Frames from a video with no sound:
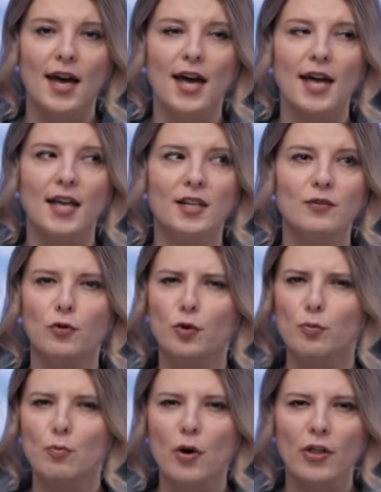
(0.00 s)
And
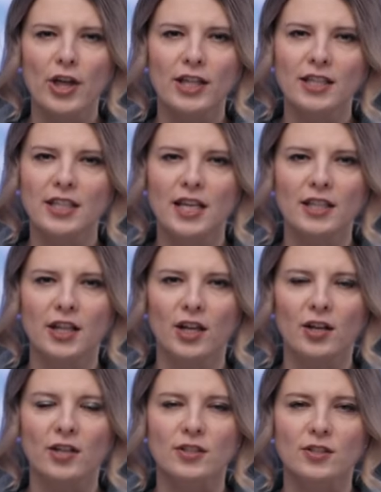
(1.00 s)
for more than 10
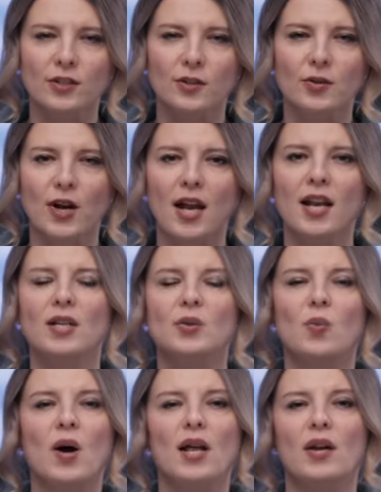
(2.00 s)
years, Ukraine
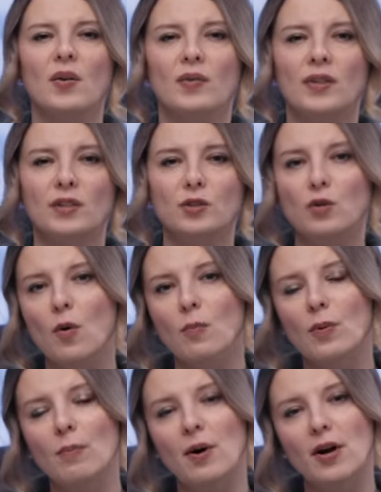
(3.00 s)
is one of the
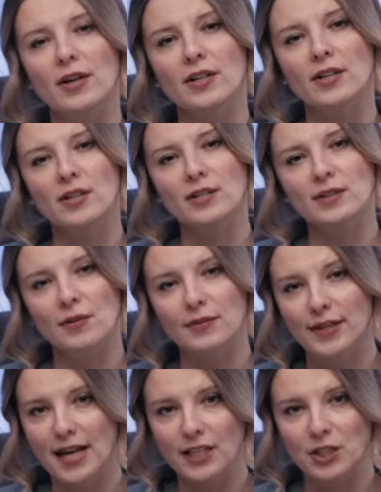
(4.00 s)
top partners
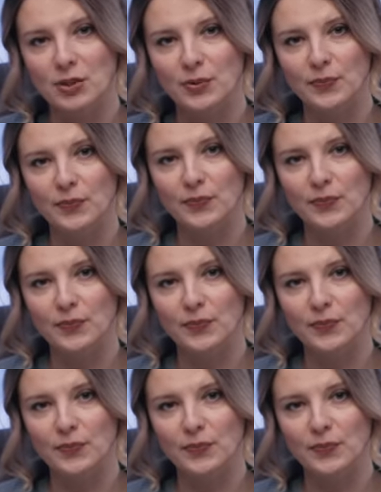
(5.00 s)
of NATO.